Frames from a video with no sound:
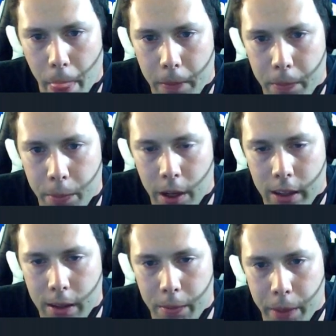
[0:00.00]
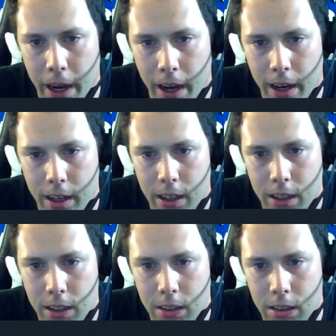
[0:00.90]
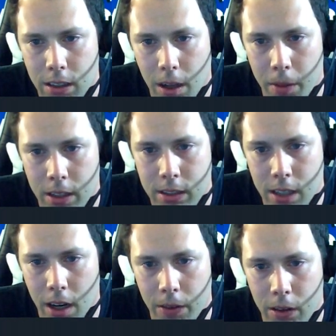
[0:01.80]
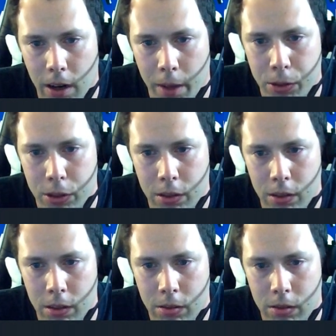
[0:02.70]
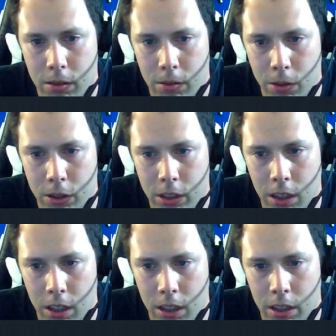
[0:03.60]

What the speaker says: but not the back. I mean, that's kind of a crapshoot at what you're going to get